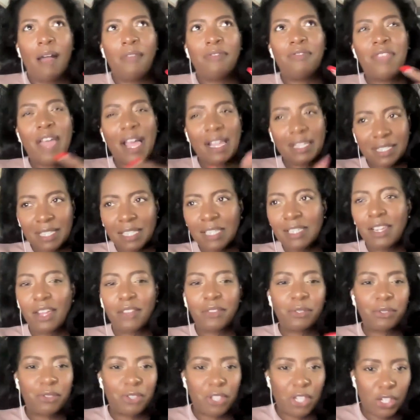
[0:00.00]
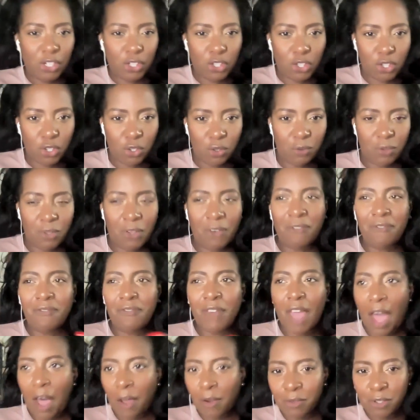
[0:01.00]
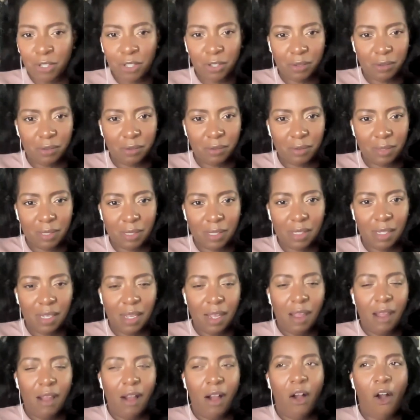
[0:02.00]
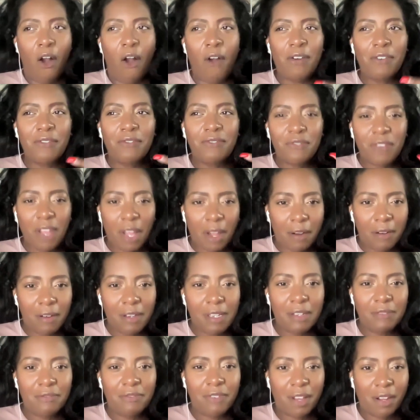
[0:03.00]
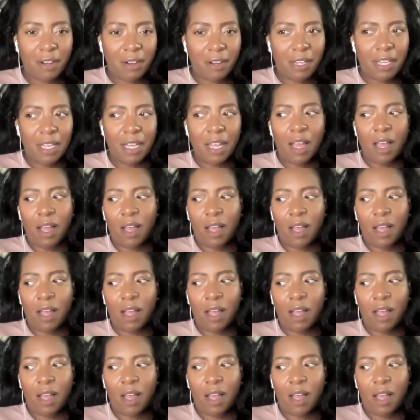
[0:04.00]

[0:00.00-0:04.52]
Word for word: That's another thing too. Their values are very, very,